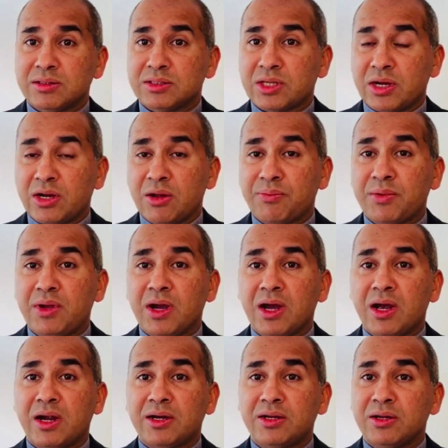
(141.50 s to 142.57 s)
Son of
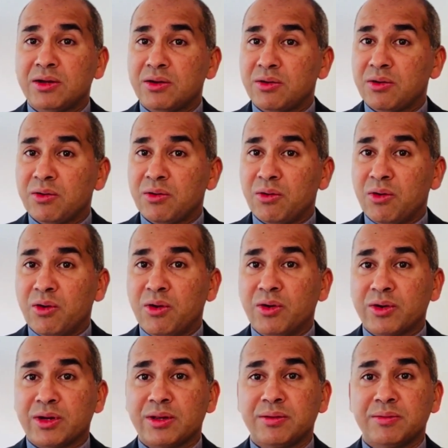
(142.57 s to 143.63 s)
God
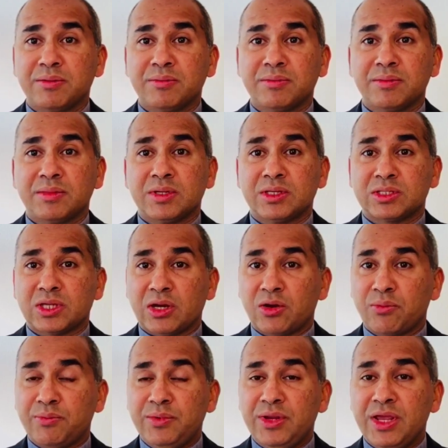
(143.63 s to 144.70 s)
or
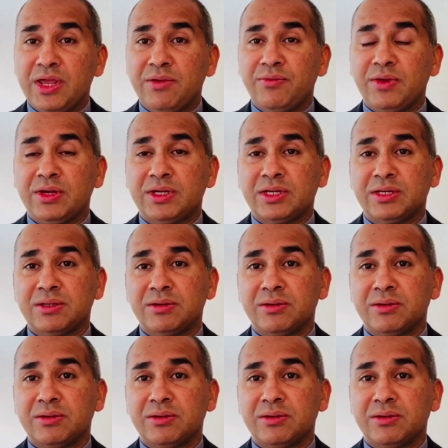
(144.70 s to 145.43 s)
Son of David.